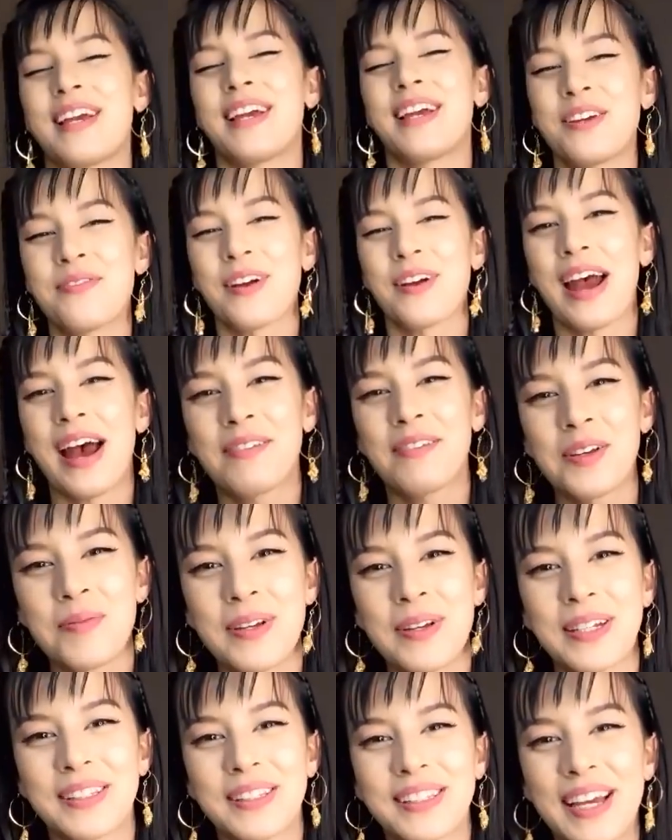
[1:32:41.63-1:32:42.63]
thank you for having
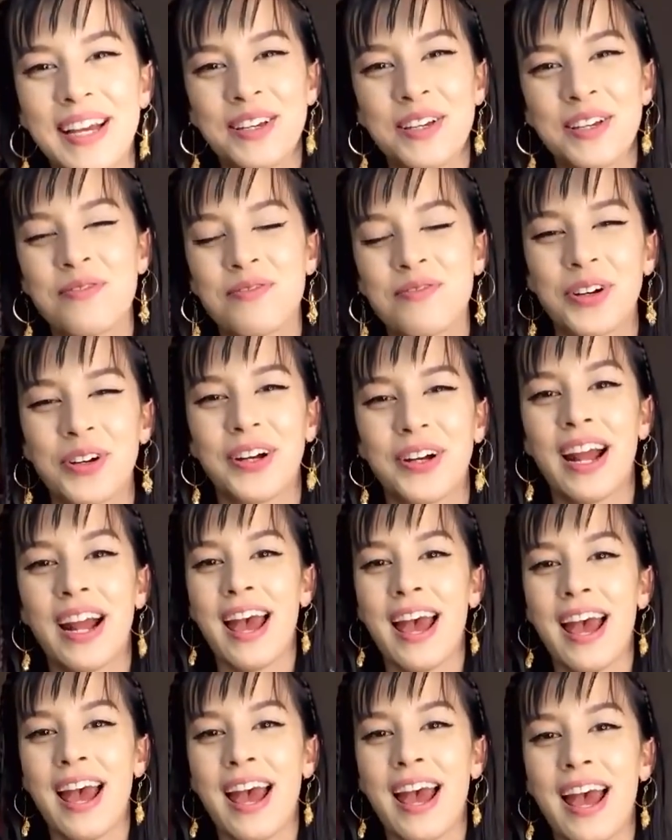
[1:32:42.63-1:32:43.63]
me, and thank you for
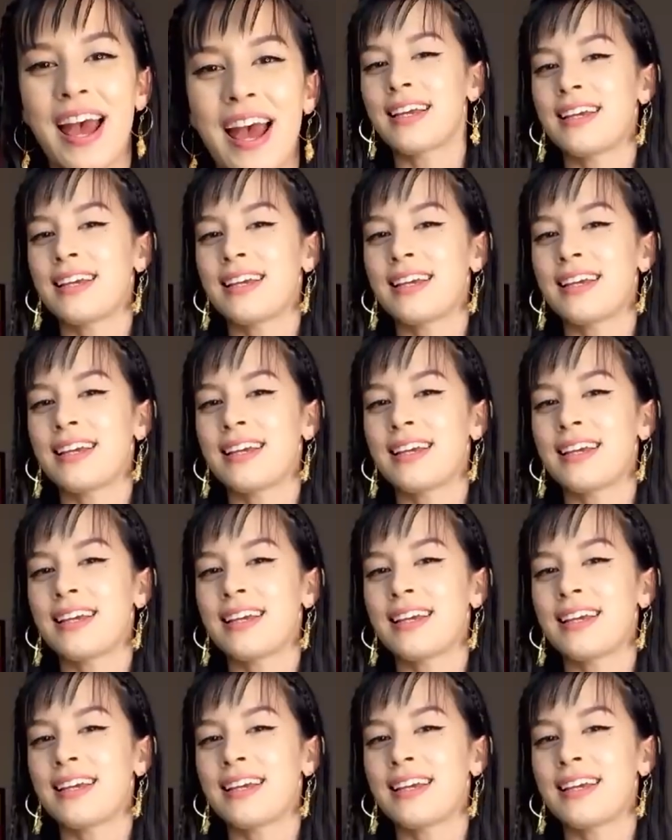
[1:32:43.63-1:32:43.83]
hanging